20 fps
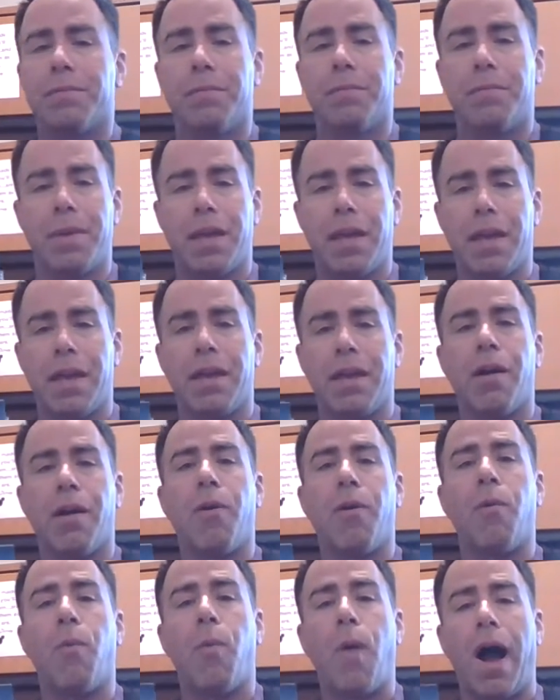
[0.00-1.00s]
big,
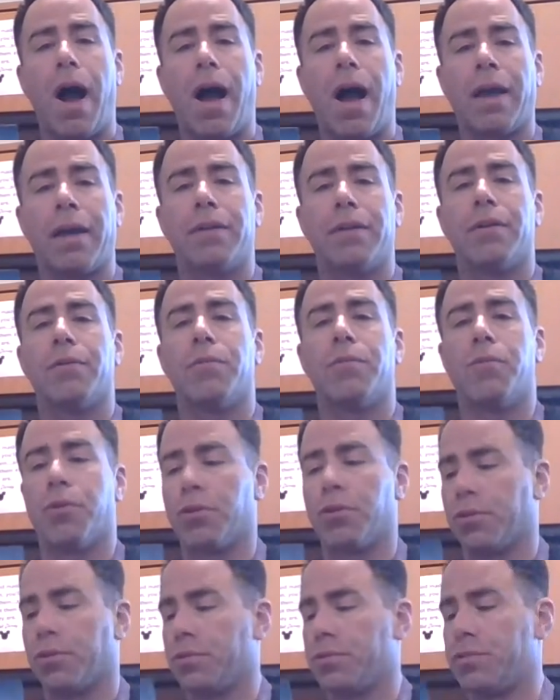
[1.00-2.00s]
wide
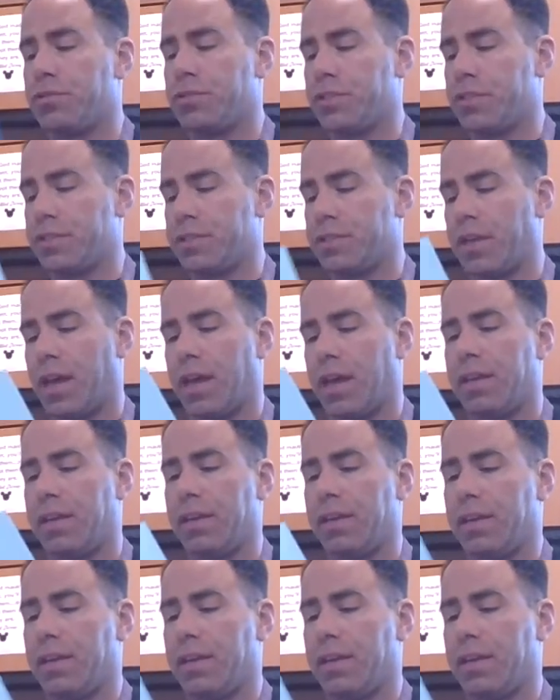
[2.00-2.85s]
world, she said.